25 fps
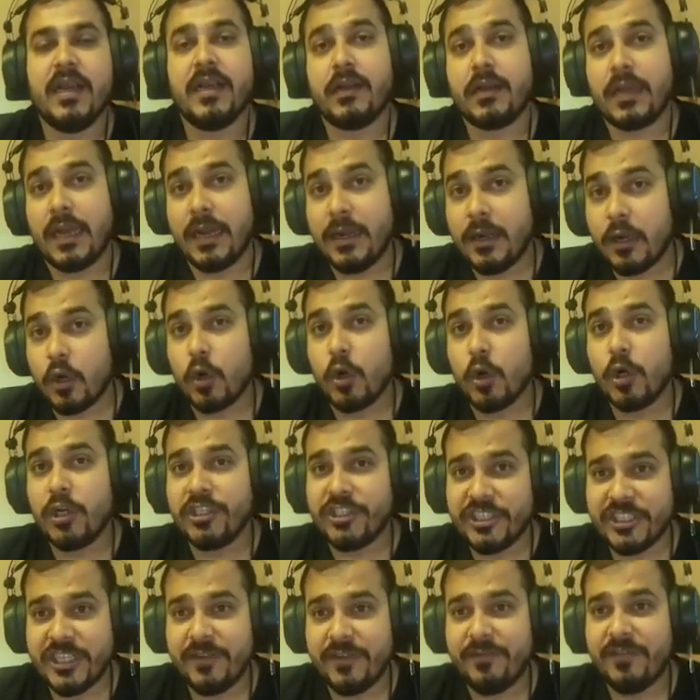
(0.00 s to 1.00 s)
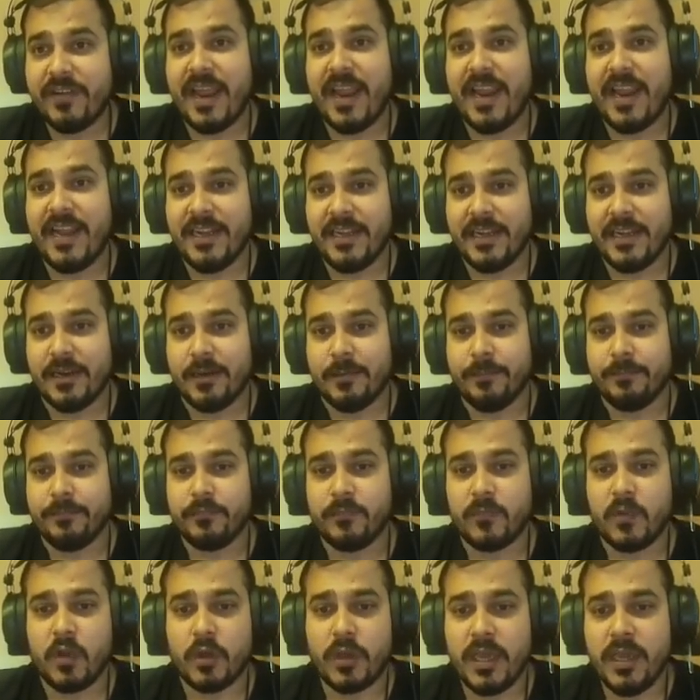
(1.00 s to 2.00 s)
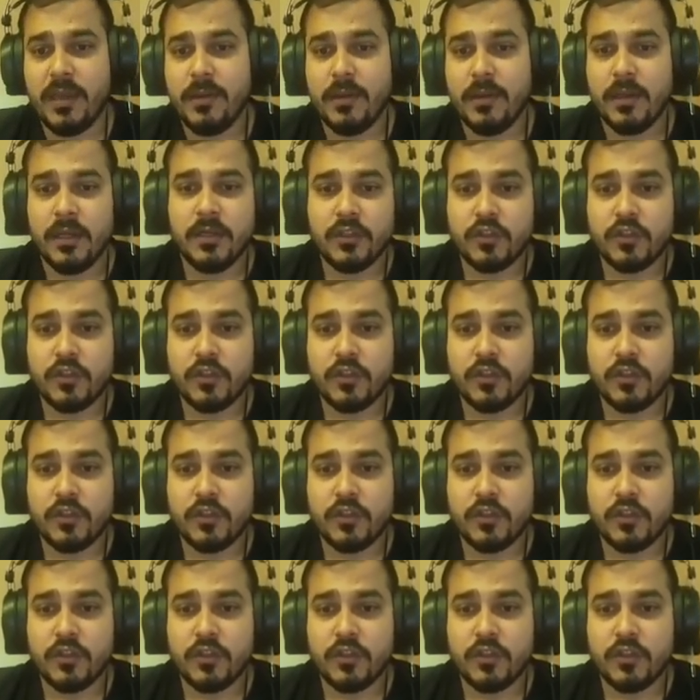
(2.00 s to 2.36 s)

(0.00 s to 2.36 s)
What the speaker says: Control Shift Enter. Okay.